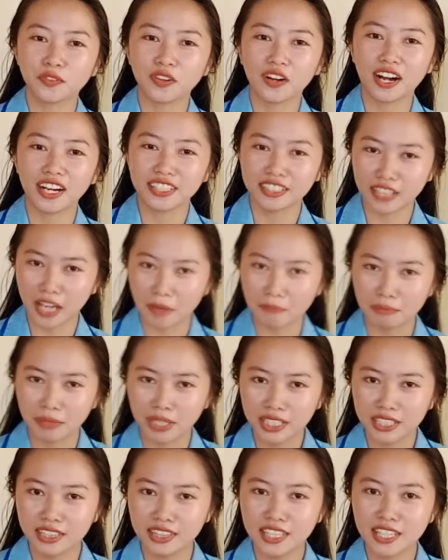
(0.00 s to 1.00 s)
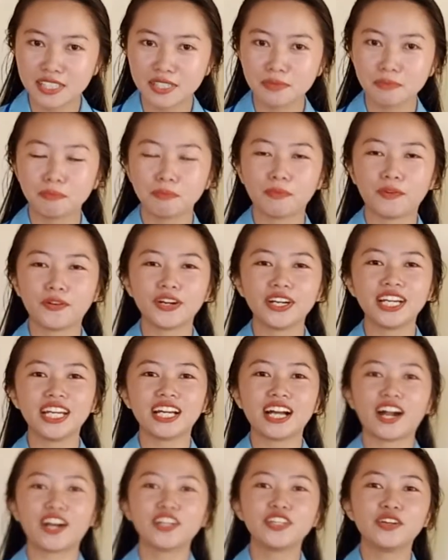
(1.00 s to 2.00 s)
for our topic this morning.
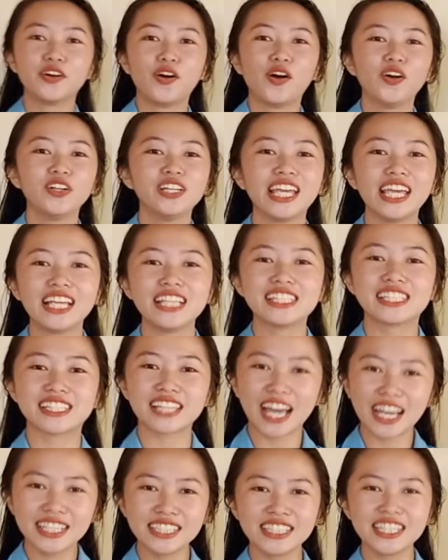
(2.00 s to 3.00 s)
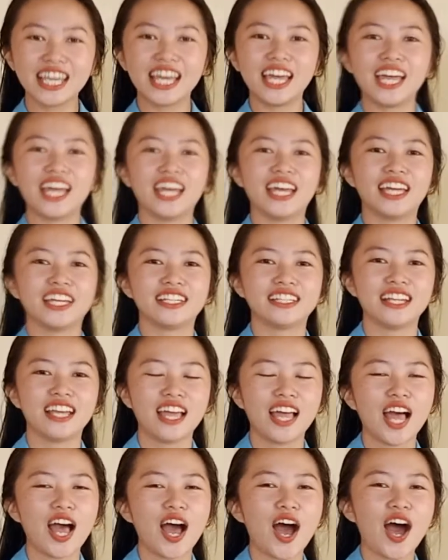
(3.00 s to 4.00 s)
Are you all excited?
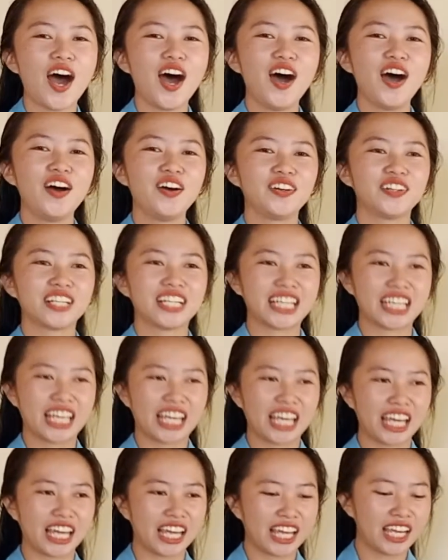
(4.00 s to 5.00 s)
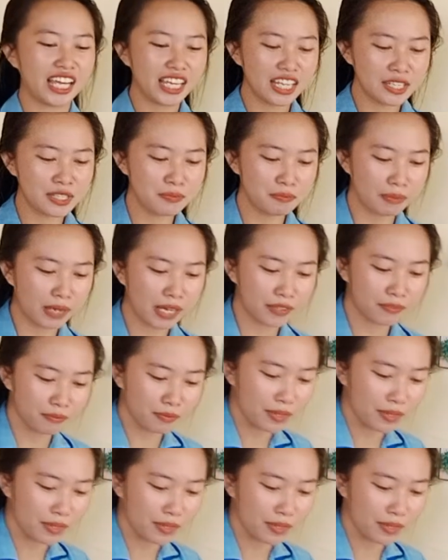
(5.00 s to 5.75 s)
Okay, but